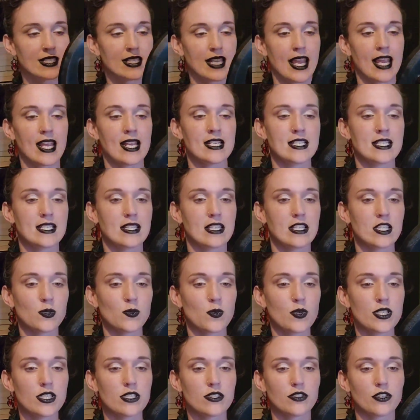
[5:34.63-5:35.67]
and this
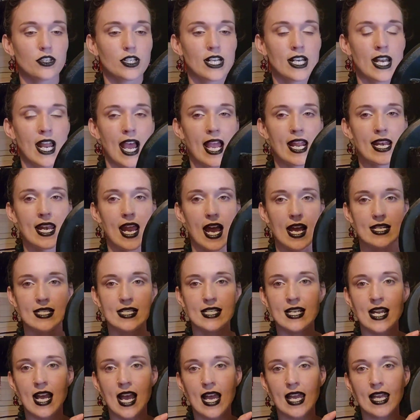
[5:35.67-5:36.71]
was
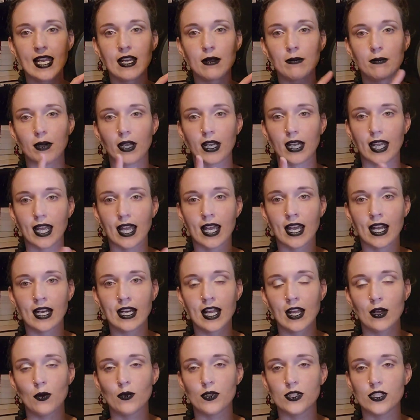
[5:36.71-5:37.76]
$39.99, but again
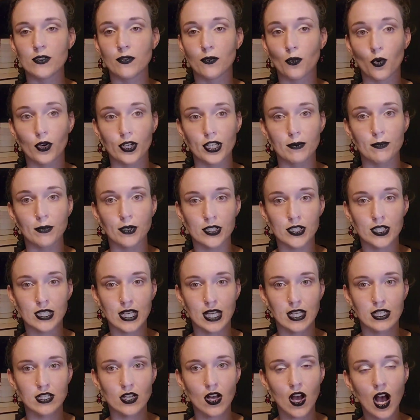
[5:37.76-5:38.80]
it was
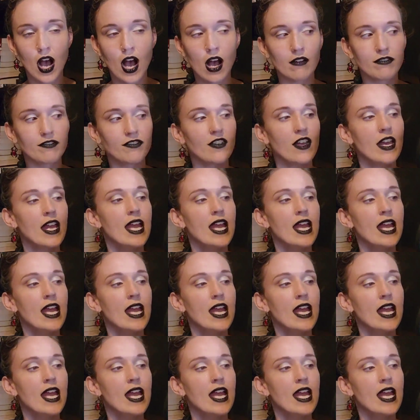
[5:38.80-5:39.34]
40% off.